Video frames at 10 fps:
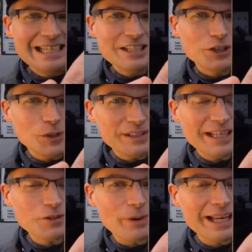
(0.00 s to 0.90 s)

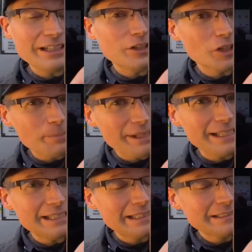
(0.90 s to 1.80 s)
Tuesday's rain could
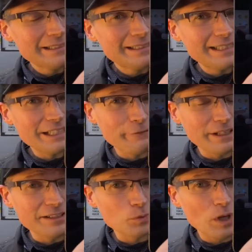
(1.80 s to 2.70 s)
be
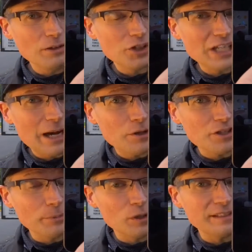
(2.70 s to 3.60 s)
significant as well.
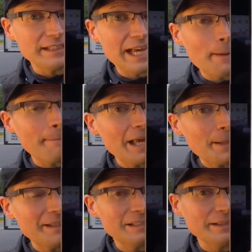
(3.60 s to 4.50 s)
Showers for most of the day,
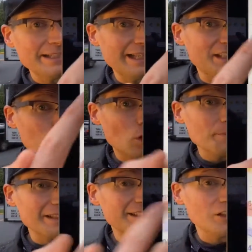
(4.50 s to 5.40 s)
maybe some late day
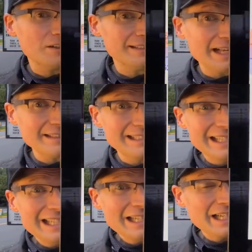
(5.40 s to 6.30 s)
storms. It starts out
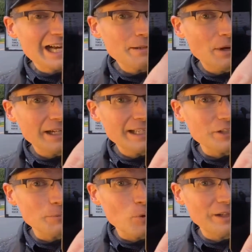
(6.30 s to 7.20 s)
kind of muggy,
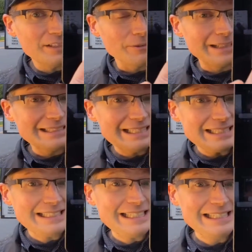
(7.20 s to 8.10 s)
dew points around
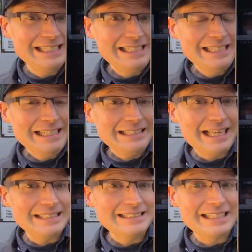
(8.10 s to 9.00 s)
60.
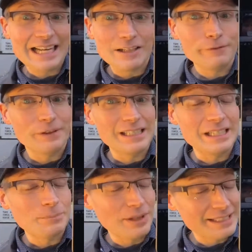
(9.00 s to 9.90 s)
That's kind of
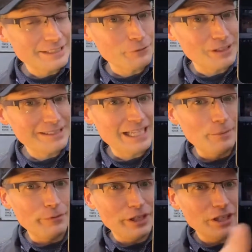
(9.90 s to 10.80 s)
unpleasant for this
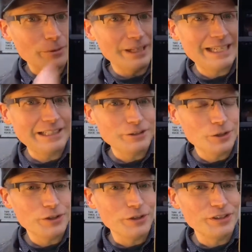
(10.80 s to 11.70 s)
time of year. We're getting
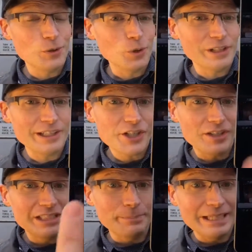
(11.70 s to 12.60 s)
used to these cooler
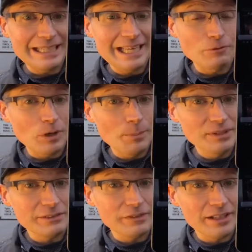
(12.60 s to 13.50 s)
conditions, but again,
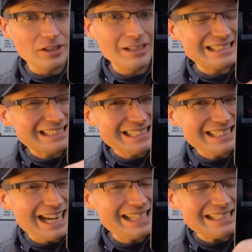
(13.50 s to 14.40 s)
rumbles of thunder,
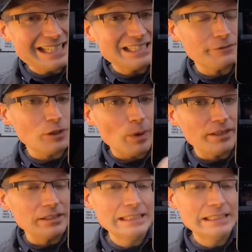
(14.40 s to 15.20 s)
isolated severe weather.